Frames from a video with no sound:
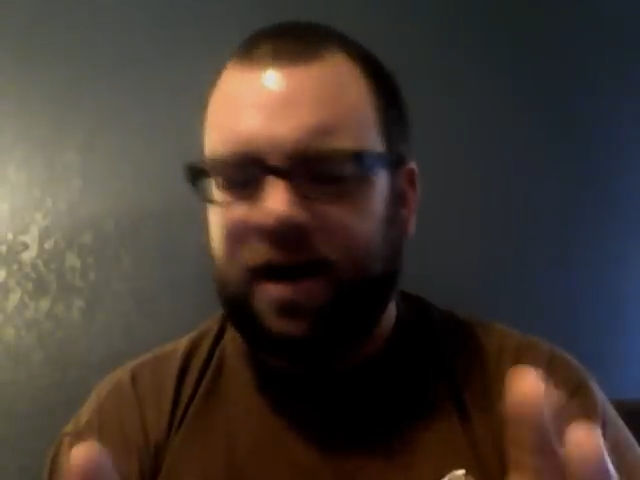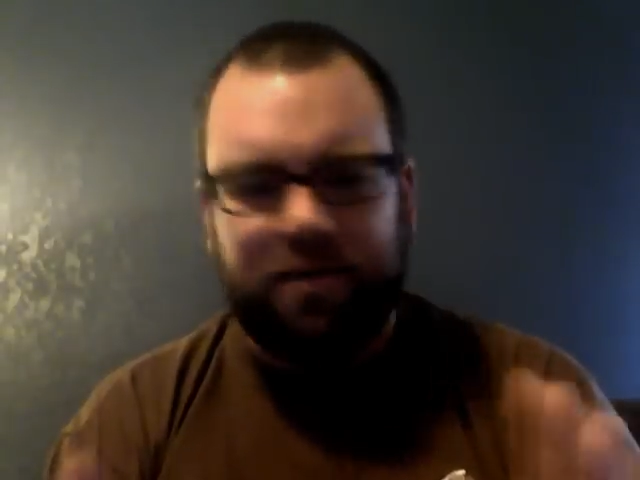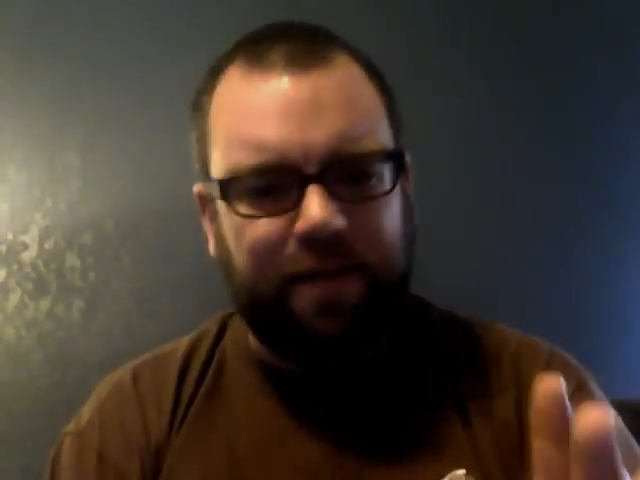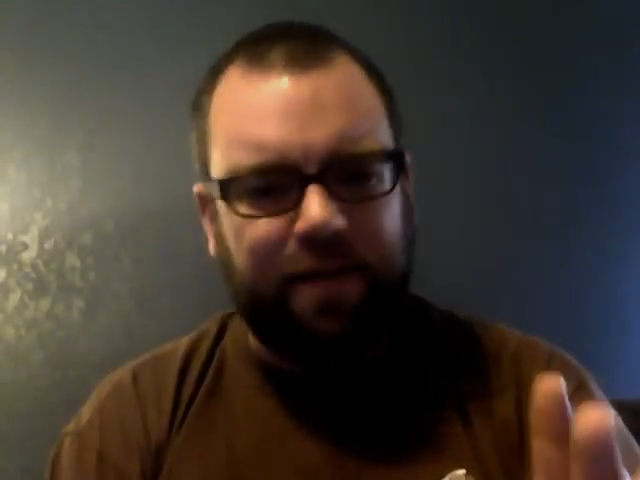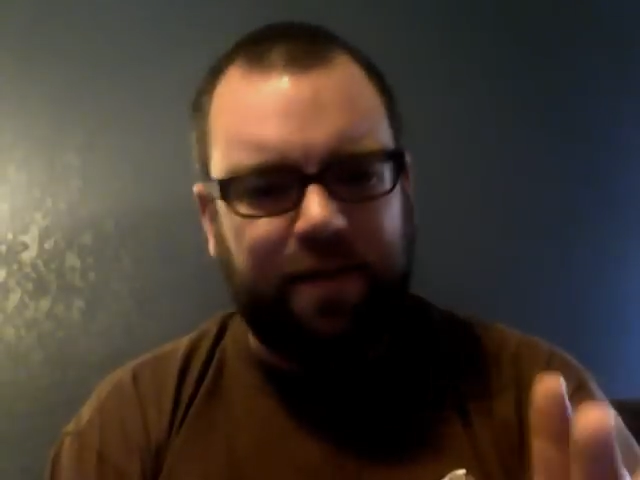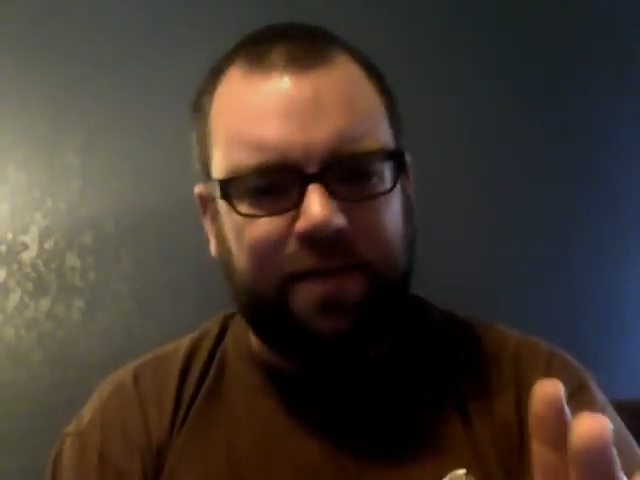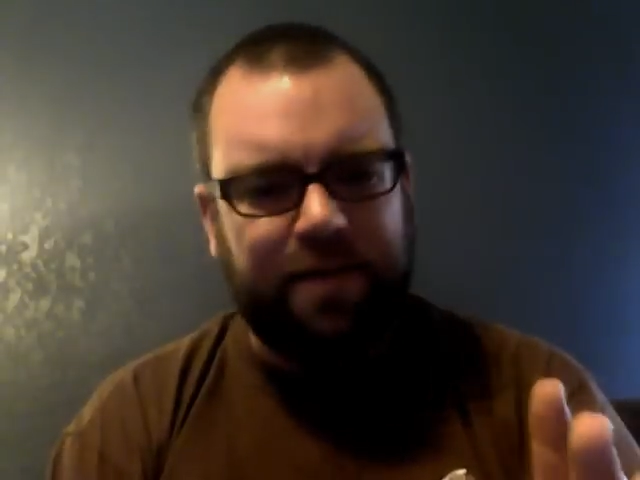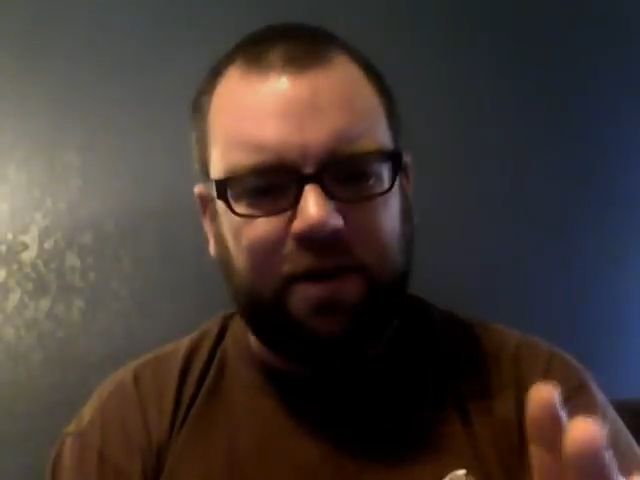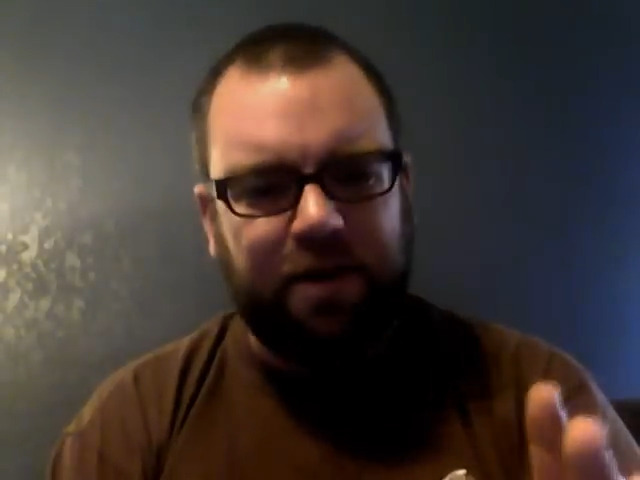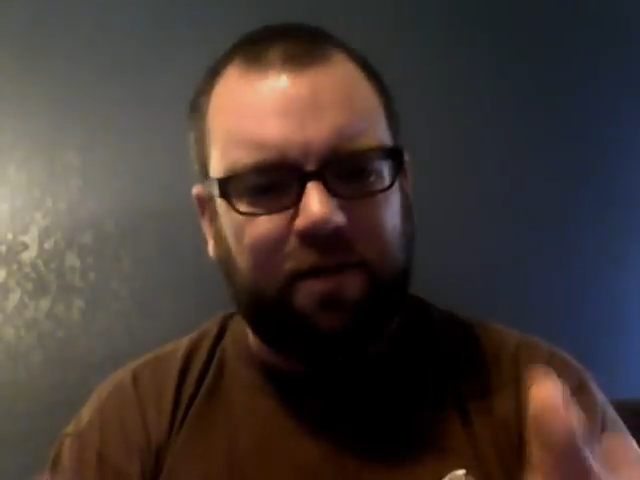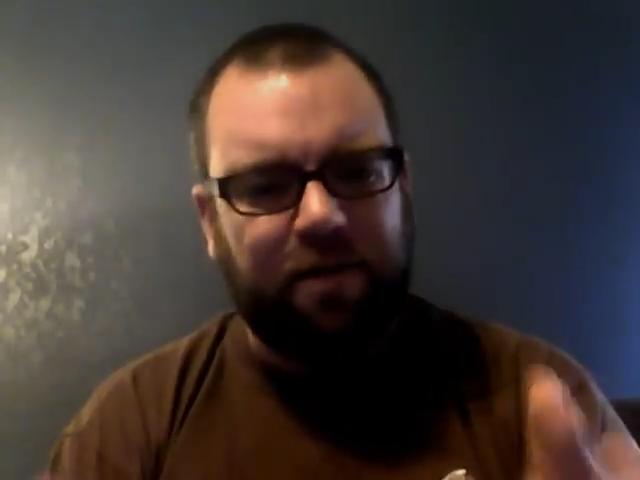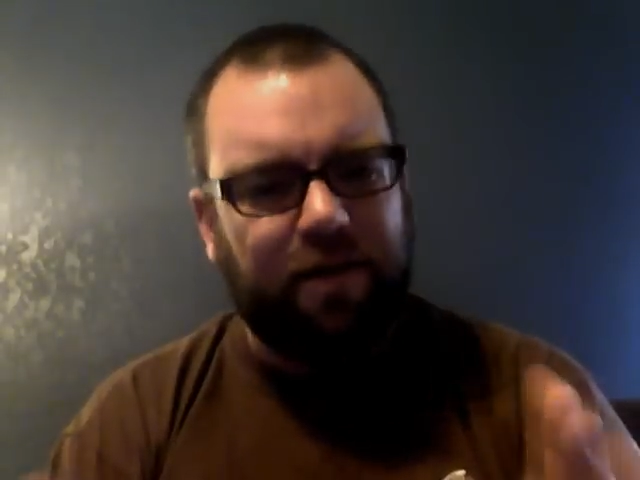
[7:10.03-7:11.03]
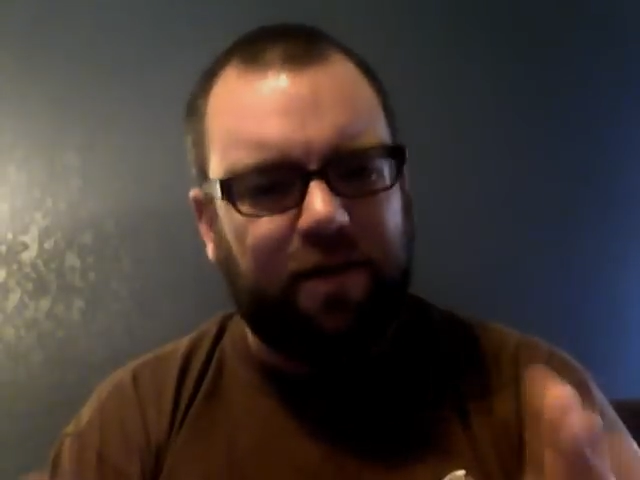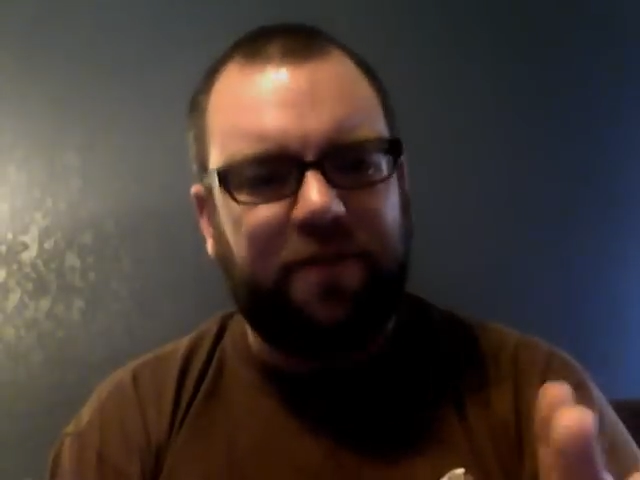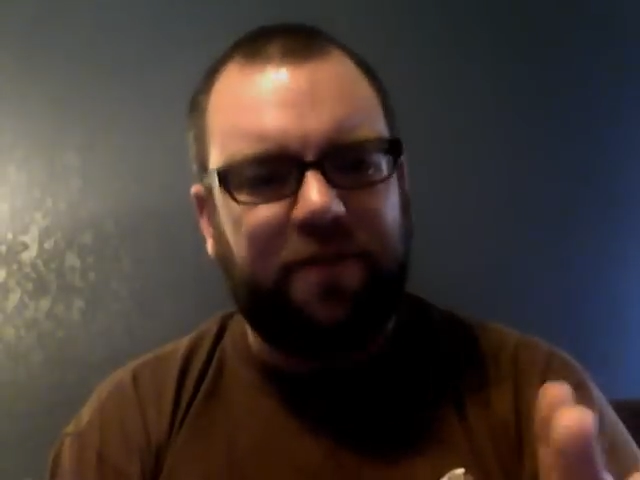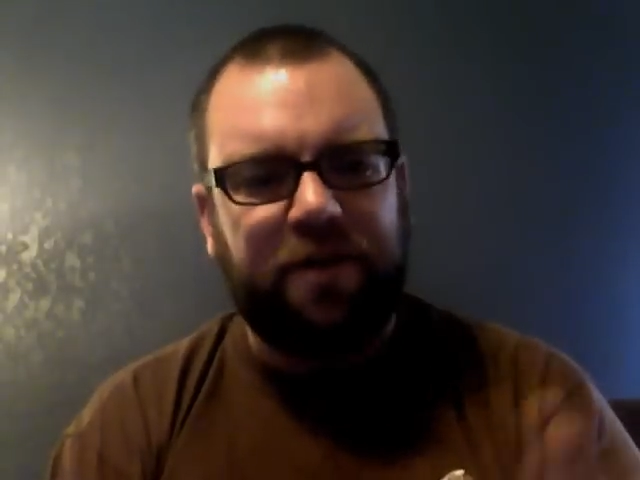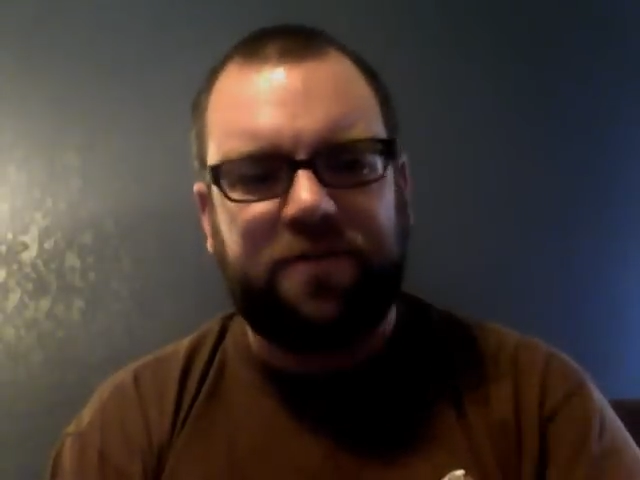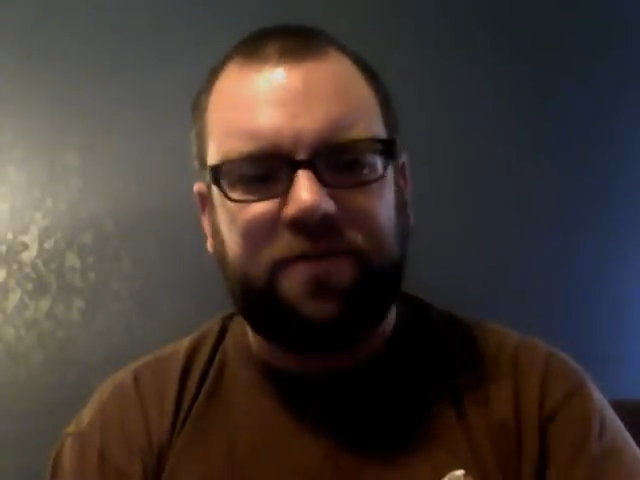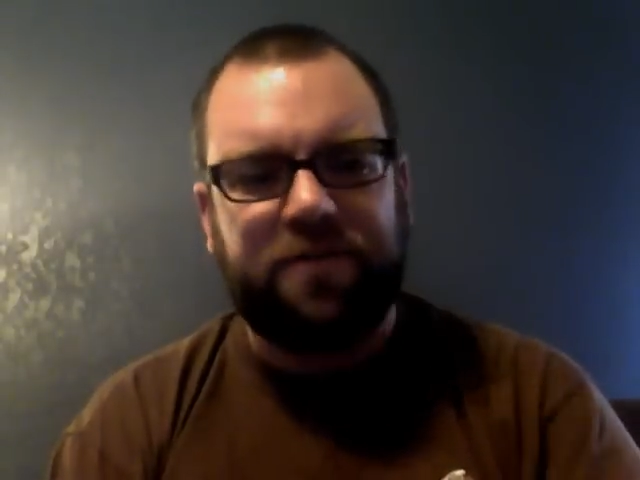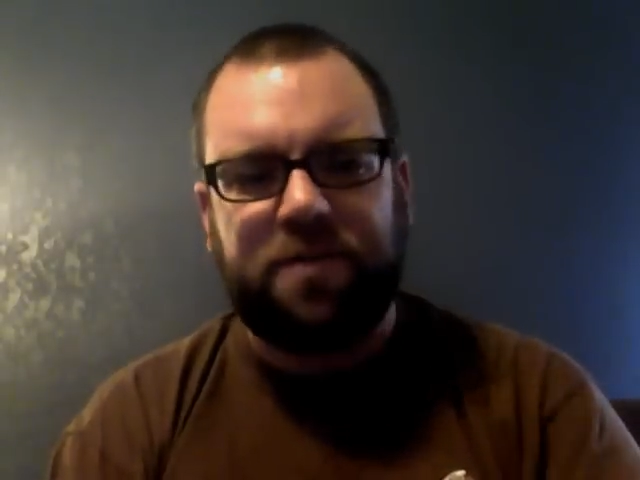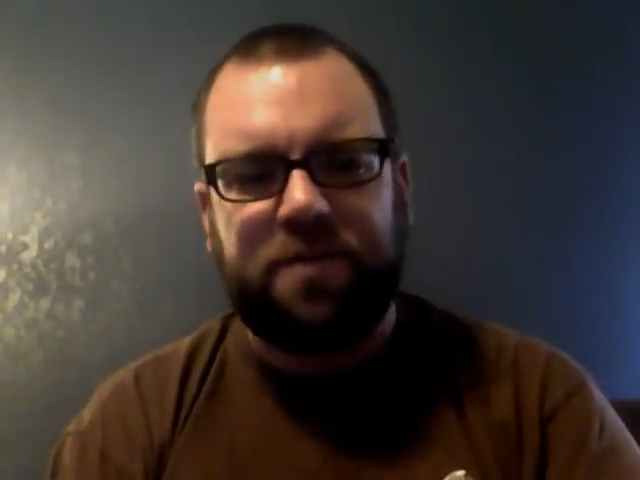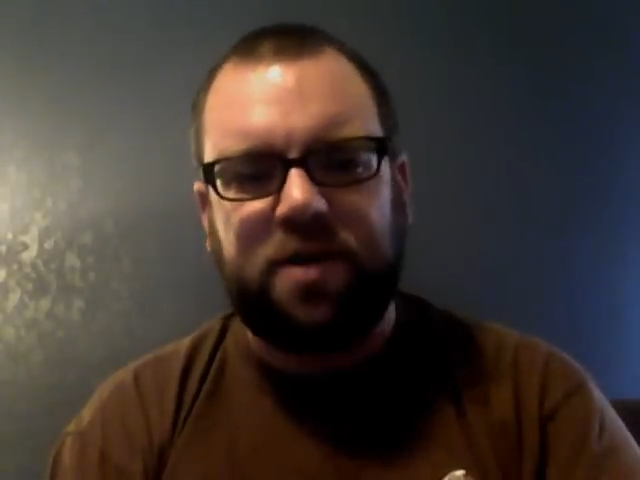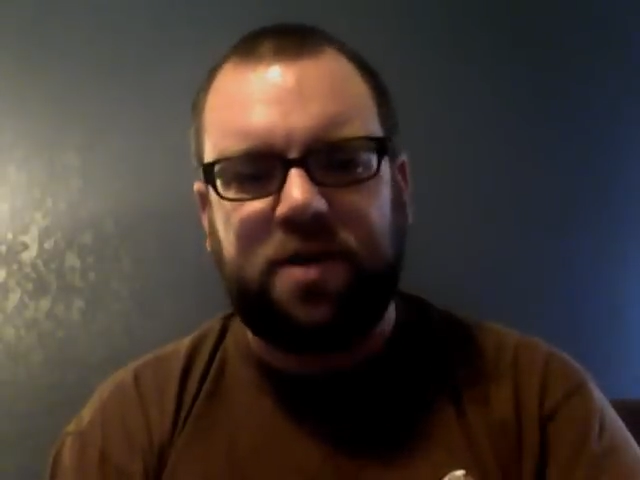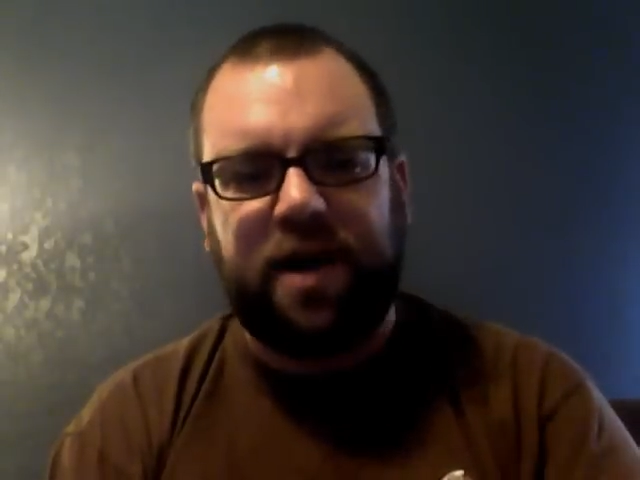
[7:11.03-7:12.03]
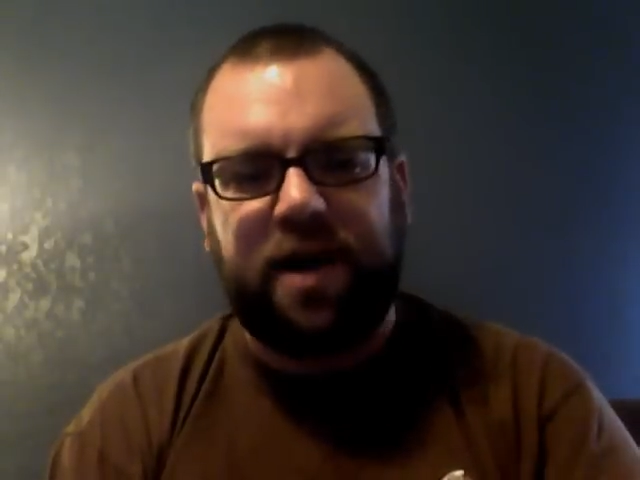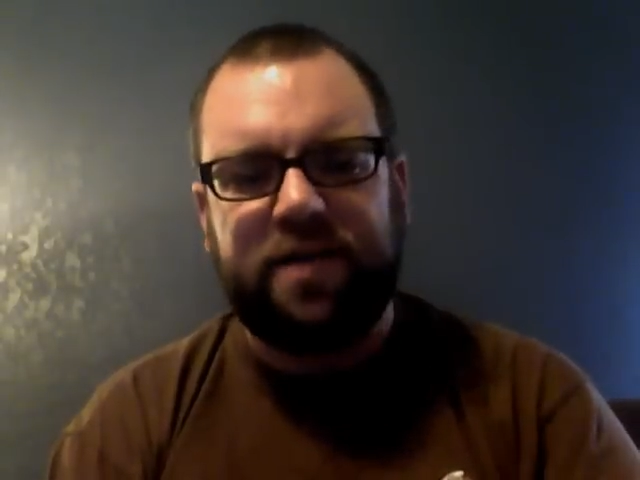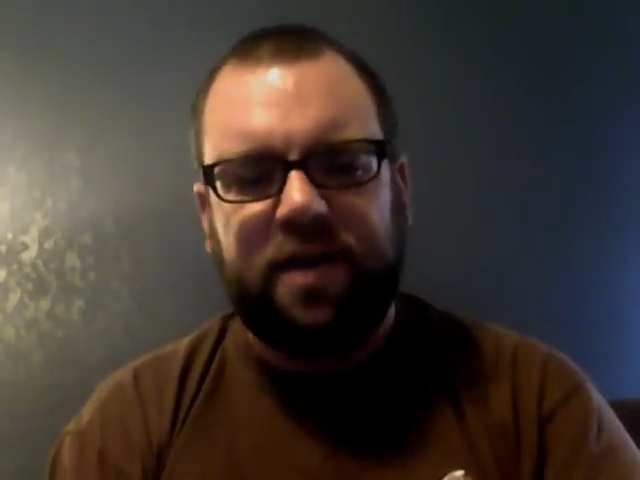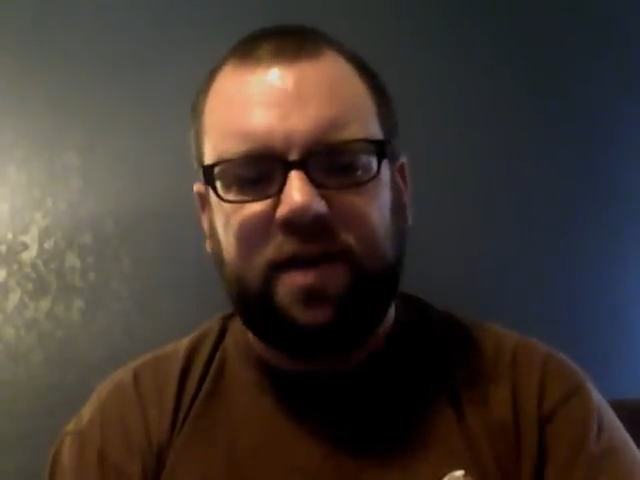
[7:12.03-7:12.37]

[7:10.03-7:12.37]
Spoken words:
let me know. I love hearing from you guys.